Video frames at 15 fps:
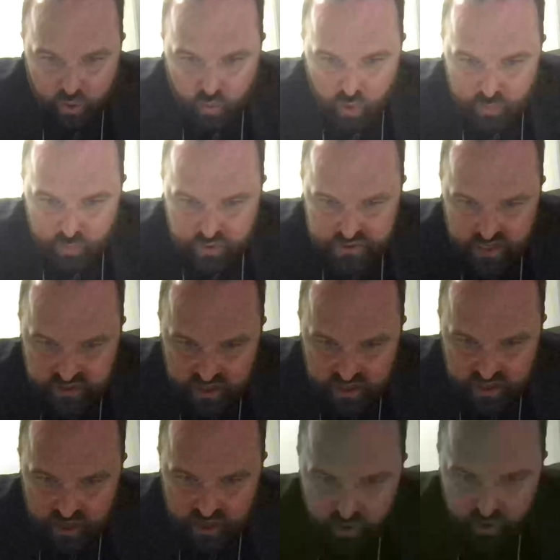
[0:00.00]
one
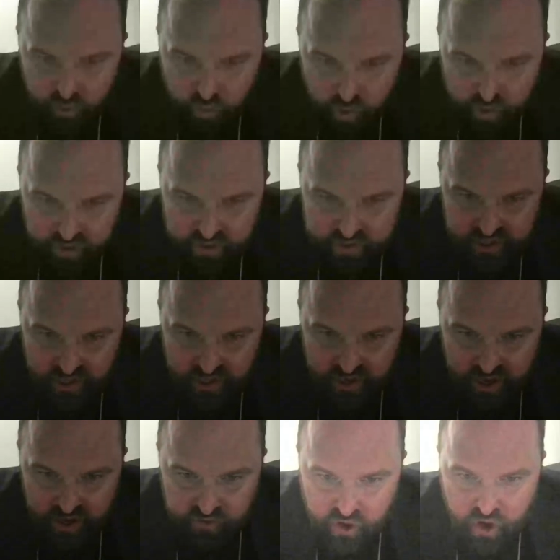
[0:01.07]
presenter with us,
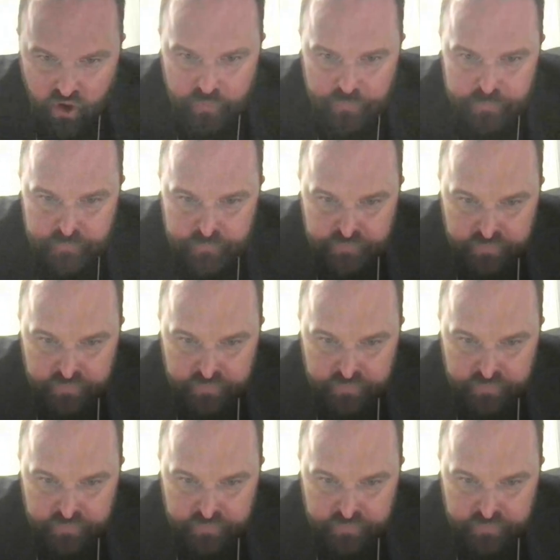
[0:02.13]
Alejandro.